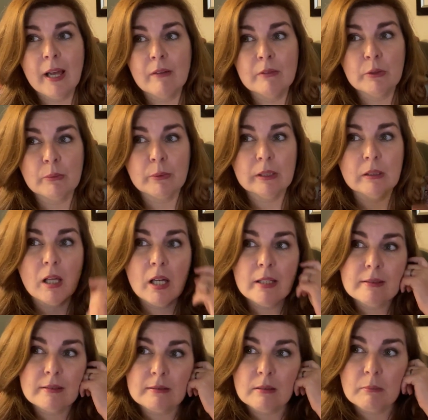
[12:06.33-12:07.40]
Having to
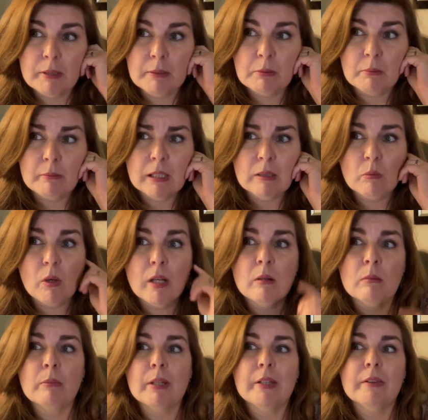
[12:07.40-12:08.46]
realize that some people mean
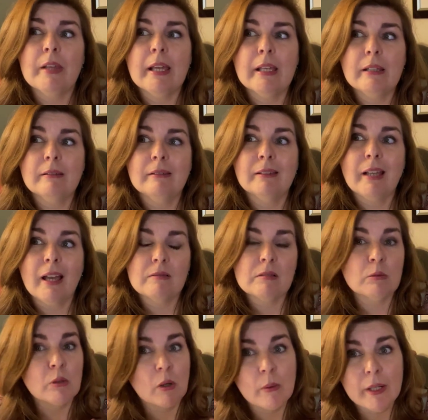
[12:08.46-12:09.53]
well, but they they have
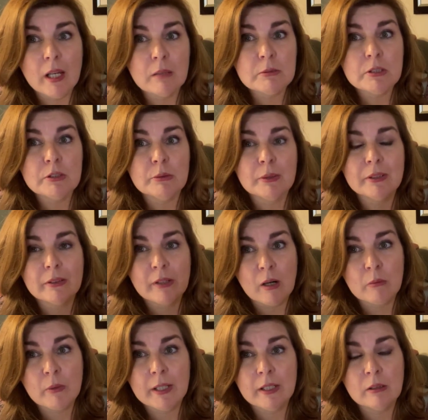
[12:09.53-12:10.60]
some growing up to do, and they're
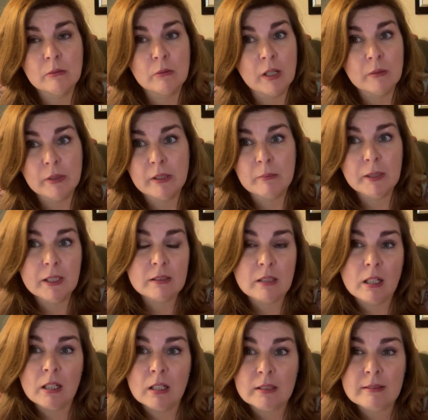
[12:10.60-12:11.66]
not ready to run with the big
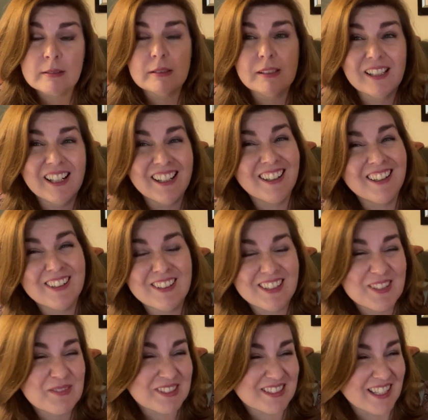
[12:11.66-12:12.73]
dogs. You know what
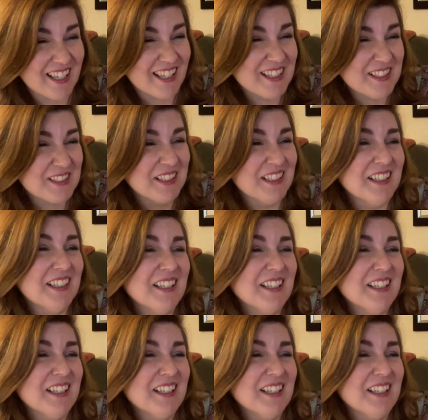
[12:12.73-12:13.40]
I'm saying?